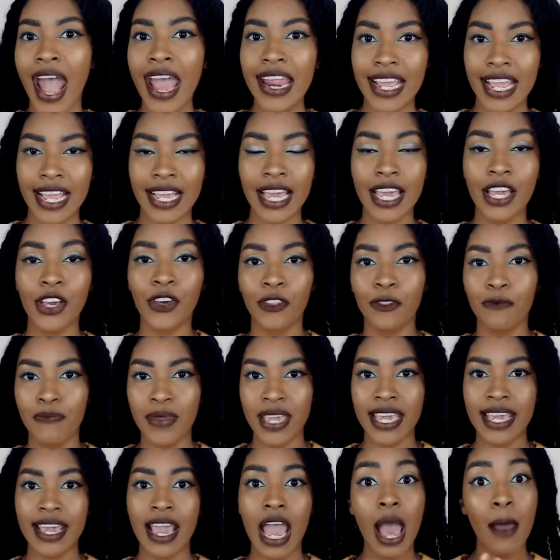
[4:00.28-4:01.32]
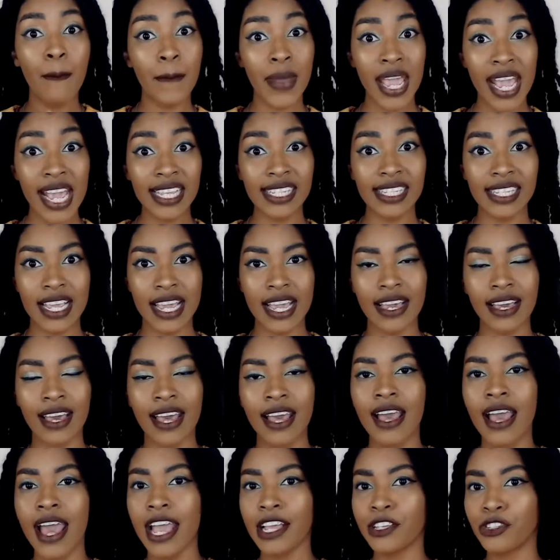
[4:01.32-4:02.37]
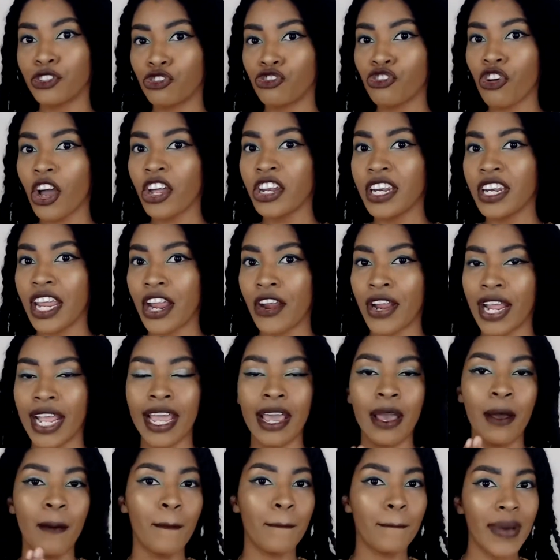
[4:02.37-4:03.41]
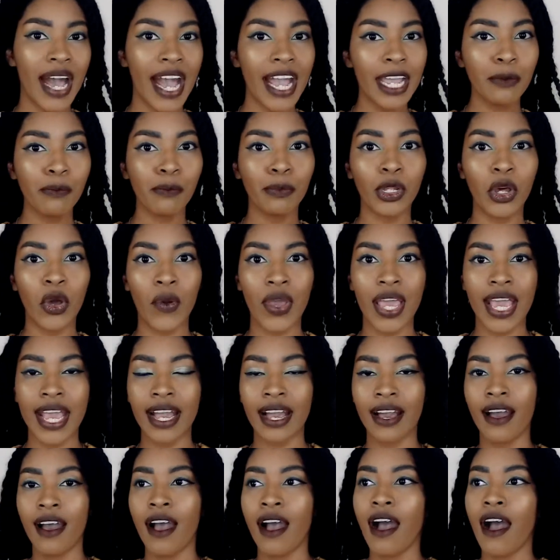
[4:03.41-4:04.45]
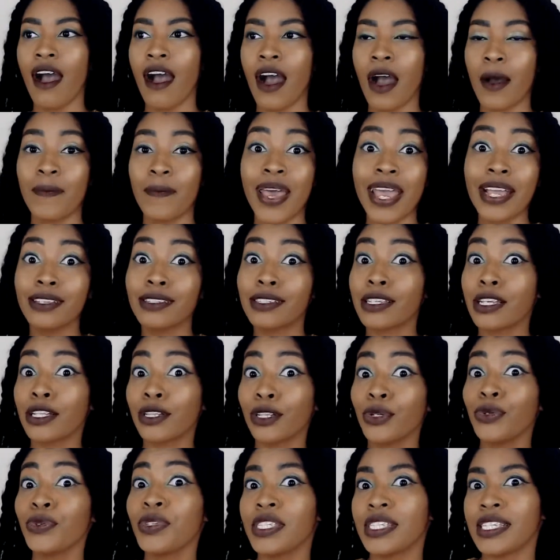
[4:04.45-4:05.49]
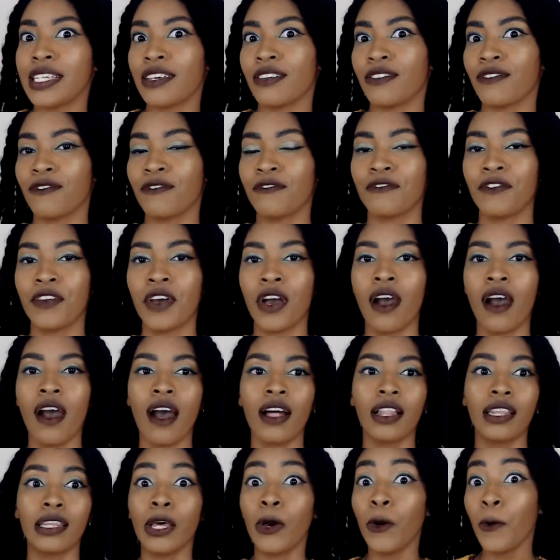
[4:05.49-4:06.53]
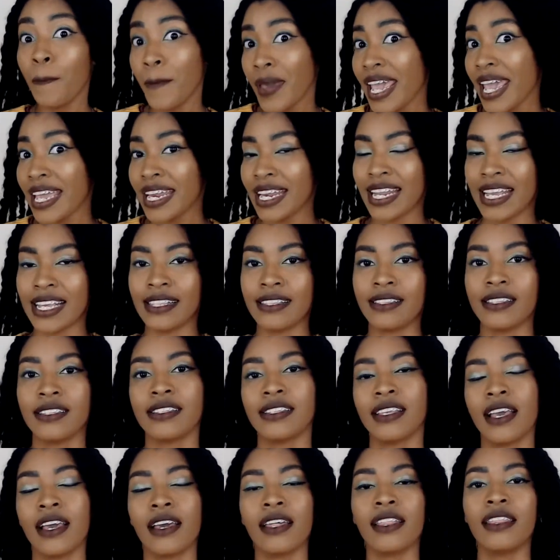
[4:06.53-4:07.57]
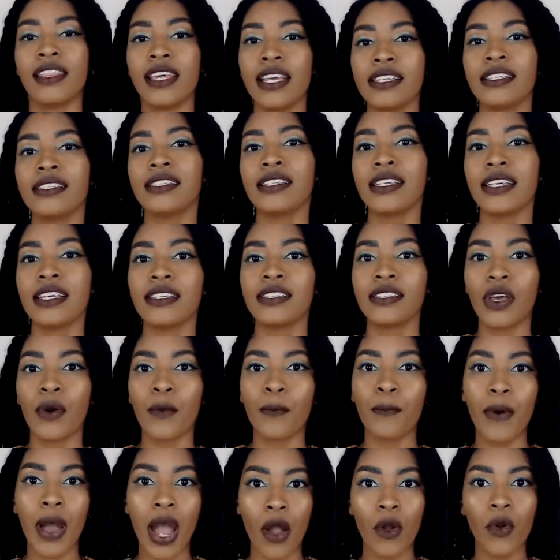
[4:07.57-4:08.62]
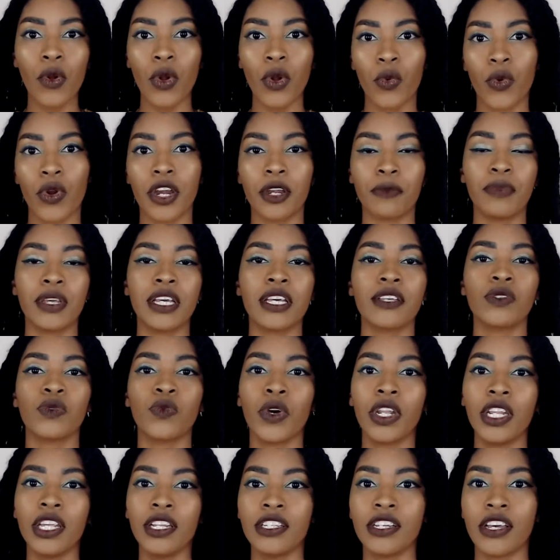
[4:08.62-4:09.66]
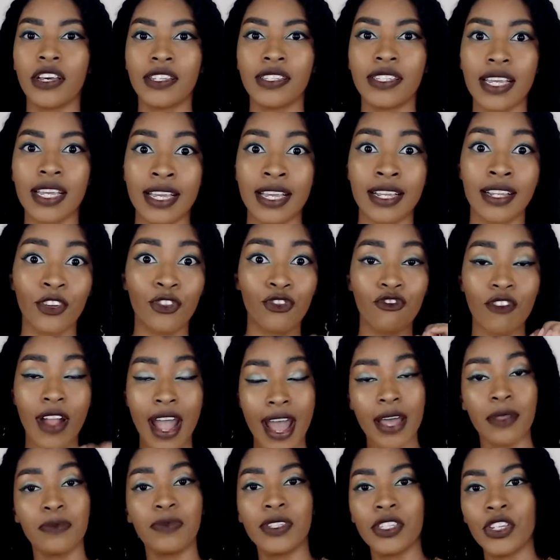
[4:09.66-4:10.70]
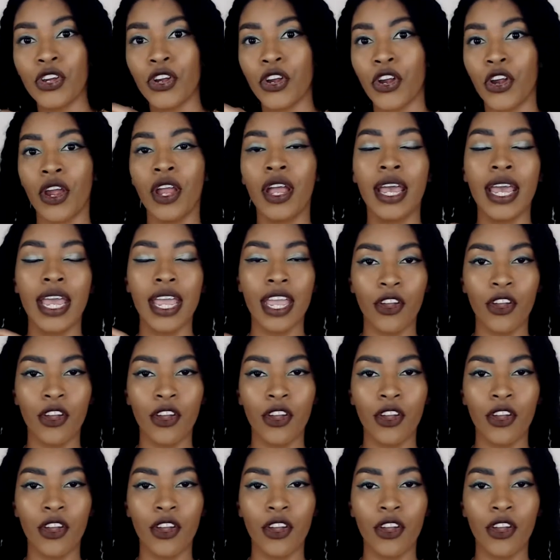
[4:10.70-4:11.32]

adding. It could be amazing, extraordinary, mind-blowing, exclusive, low maintenance. This is a power word because what it does, it grabs your